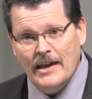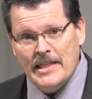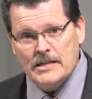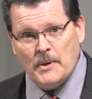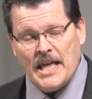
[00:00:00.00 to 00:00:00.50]

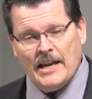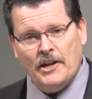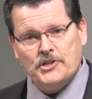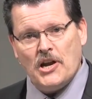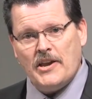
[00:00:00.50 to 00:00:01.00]
And that's what that
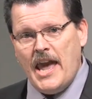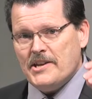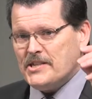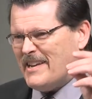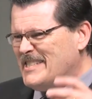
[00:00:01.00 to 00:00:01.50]
little
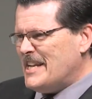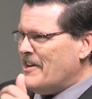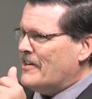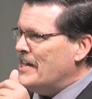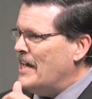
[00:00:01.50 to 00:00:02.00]
sarcastic
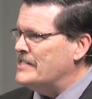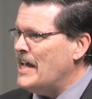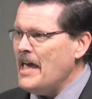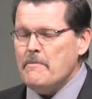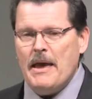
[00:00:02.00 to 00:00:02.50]
zinger does.
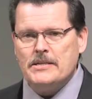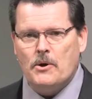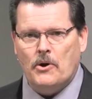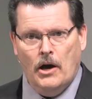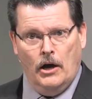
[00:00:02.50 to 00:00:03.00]
It makes them
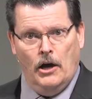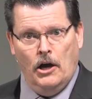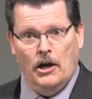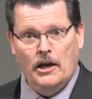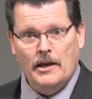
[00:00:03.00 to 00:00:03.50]
go,
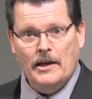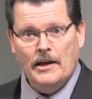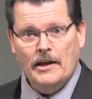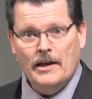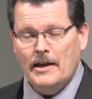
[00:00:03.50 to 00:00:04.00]

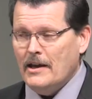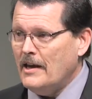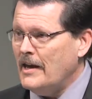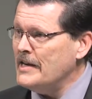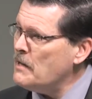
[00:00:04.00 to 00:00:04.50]

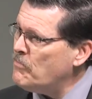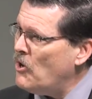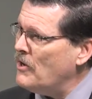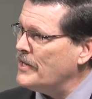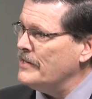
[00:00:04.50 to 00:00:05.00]
and now
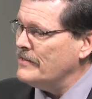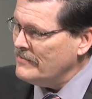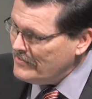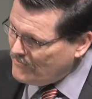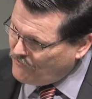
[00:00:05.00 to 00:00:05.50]
Paul can,
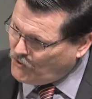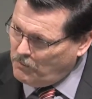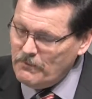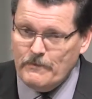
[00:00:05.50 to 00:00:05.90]
he